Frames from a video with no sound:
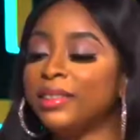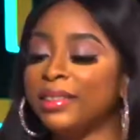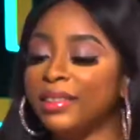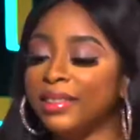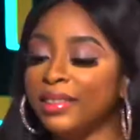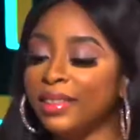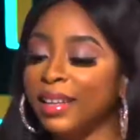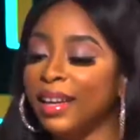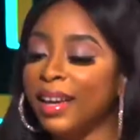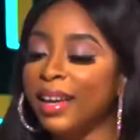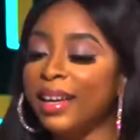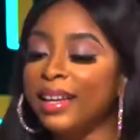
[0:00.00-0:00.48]
the
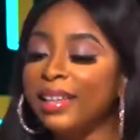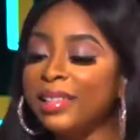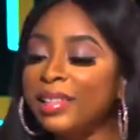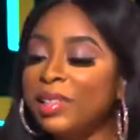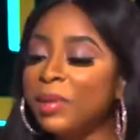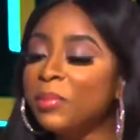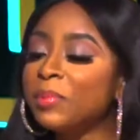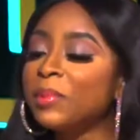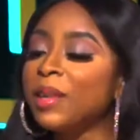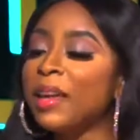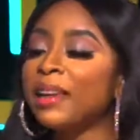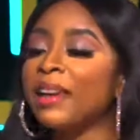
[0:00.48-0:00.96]

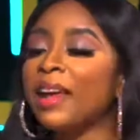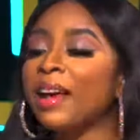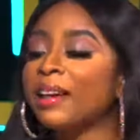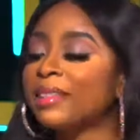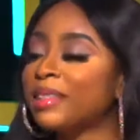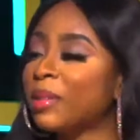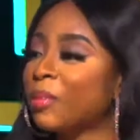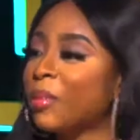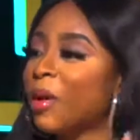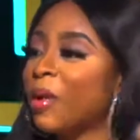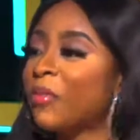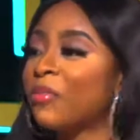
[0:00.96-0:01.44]
tips and hacks
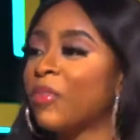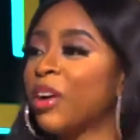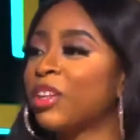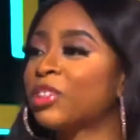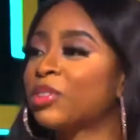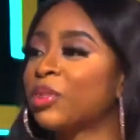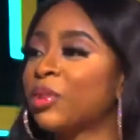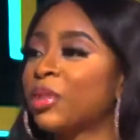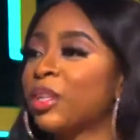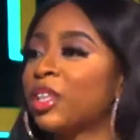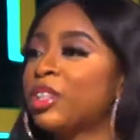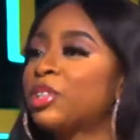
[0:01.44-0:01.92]
about
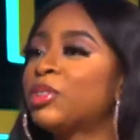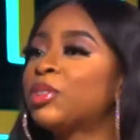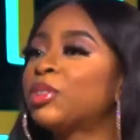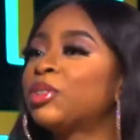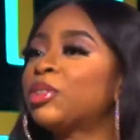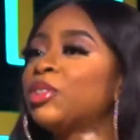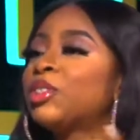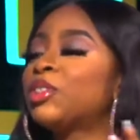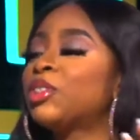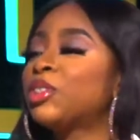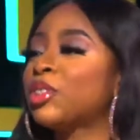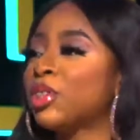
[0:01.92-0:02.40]
fashion into
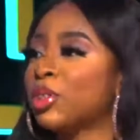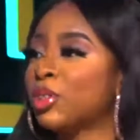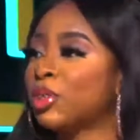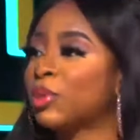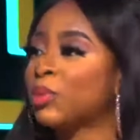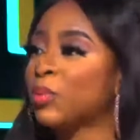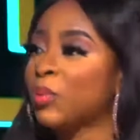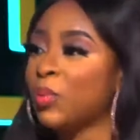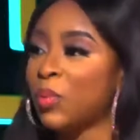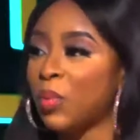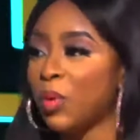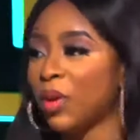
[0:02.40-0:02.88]
just
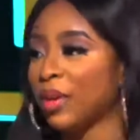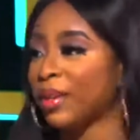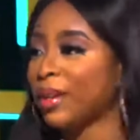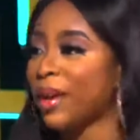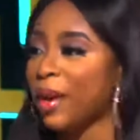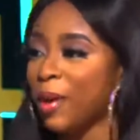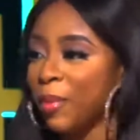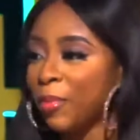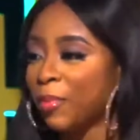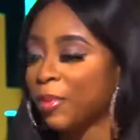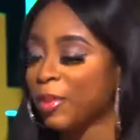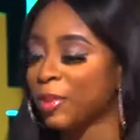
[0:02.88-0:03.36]
one
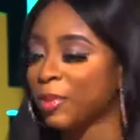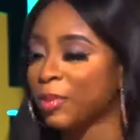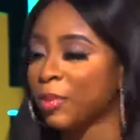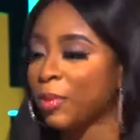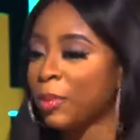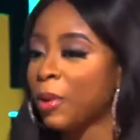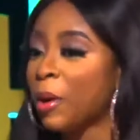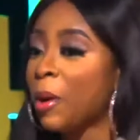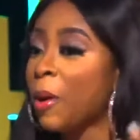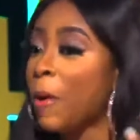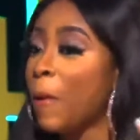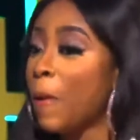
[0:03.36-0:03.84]
episode.
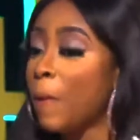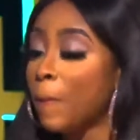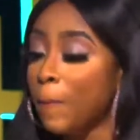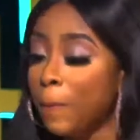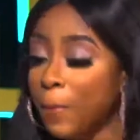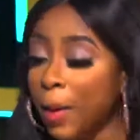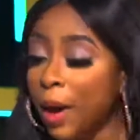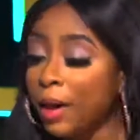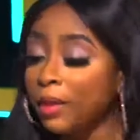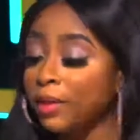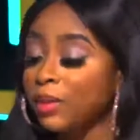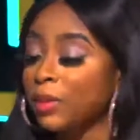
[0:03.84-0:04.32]
Sure.
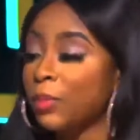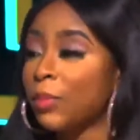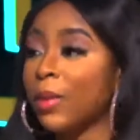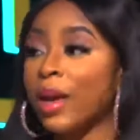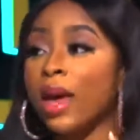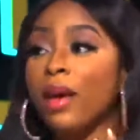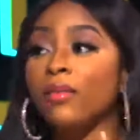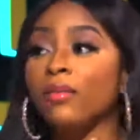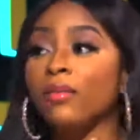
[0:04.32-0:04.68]
But we have